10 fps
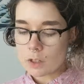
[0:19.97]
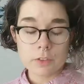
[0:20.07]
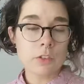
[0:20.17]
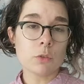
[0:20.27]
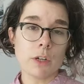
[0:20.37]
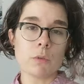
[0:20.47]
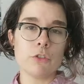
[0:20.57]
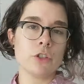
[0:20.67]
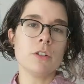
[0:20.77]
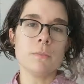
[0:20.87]
That's a great
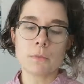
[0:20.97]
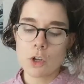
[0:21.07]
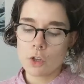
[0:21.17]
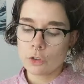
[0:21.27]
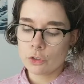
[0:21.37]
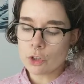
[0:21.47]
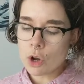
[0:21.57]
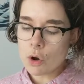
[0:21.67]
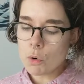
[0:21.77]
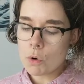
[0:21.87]
question.
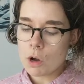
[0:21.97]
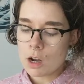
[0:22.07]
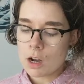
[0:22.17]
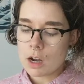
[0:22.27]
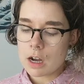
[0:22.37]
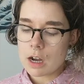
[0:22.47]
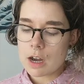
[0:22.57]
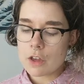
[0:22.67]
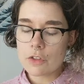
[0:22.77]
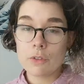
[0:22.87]
So
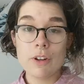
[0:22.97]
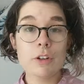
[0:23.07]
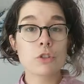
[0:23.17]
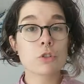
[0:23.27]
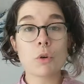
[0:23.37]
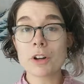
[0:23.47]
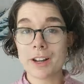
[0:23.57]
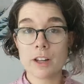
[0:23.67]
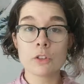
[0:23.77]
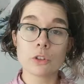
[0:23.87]
the very short
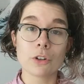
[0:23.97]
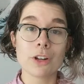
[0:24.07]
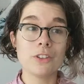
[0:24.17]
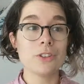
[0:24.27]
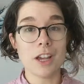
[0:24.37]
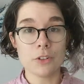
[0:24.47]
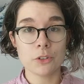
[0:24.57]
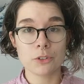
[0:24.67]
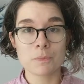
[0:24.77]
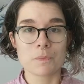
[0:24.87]
answer is
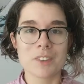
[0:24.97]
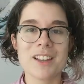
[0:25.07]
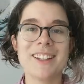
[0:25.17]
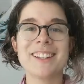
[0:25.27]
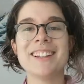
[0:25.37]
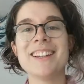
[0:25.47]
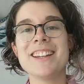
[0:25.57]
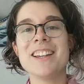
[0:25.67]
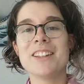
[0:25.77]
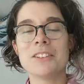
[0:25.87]
yes.
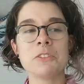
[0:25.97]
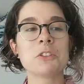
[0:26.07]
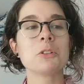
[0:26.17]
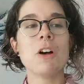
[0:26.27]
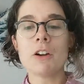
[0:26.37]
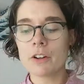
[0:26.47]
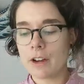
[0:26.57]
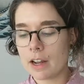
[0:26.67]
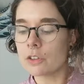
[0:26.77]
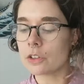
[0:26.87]
The longer
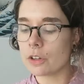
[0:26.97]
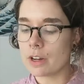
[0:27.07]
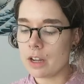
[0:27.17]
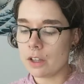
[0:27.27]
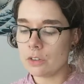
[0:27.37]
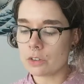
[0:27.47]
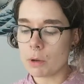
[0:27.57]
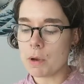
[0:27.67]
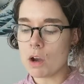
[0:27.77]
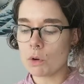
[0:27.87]
answer is
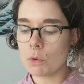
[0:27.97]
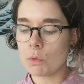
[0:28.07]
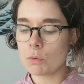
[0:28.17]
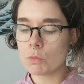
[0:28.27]
about,